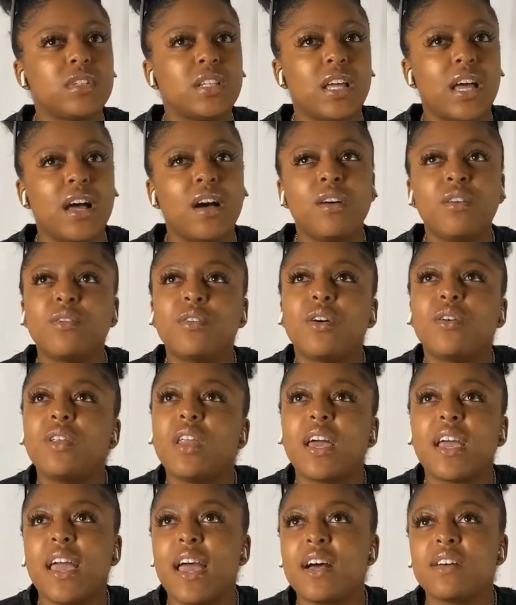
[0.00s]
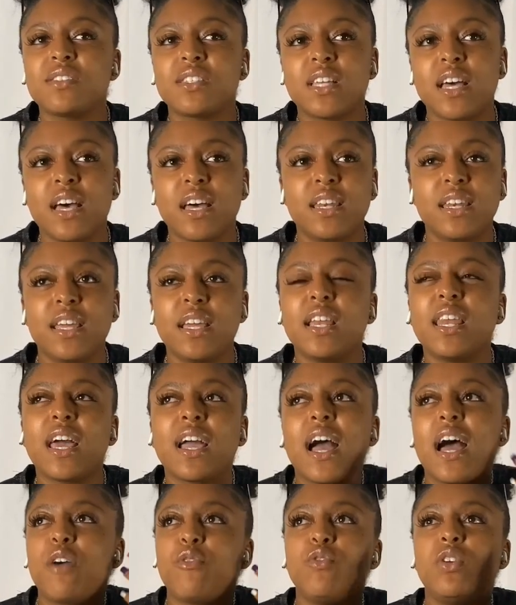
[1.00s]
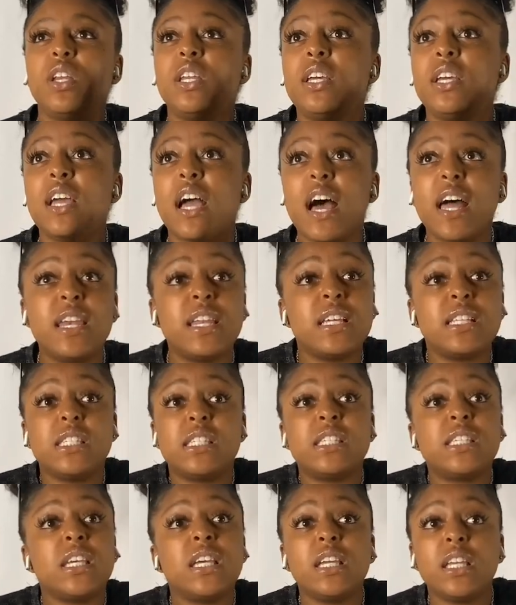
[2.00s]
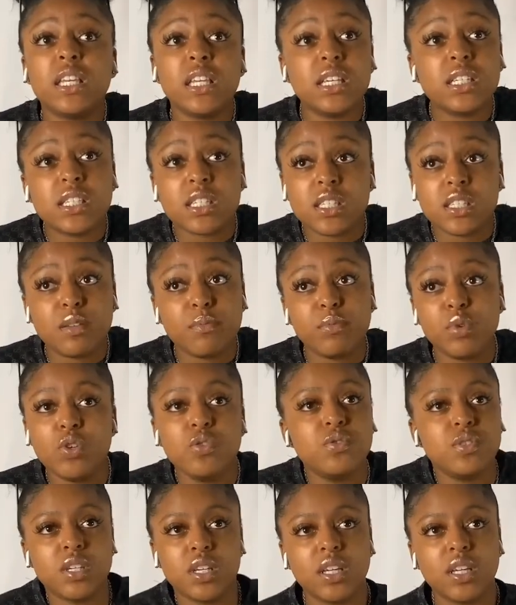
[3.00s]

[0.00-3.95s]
I don't know, like outside, like I didn't sit and listen to music.